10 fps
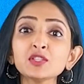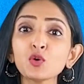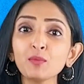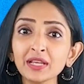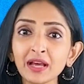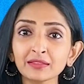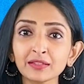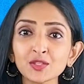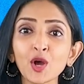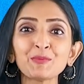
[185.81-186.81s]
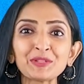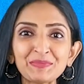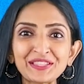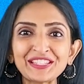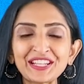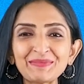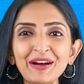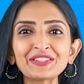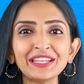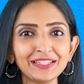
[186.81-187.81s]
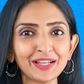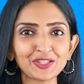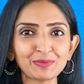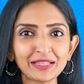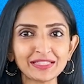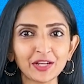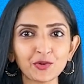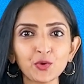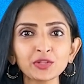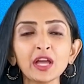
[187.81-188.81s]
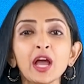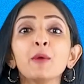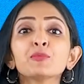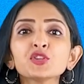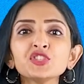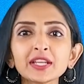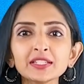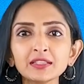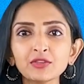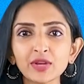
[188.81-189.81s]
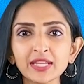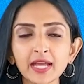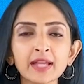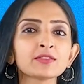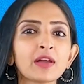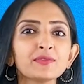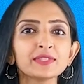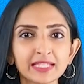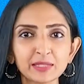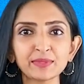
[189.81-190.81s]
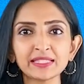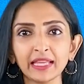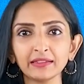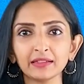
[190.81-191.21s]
Somanathan is optimistic about India's domestic growth, projecting the rate at around 6%.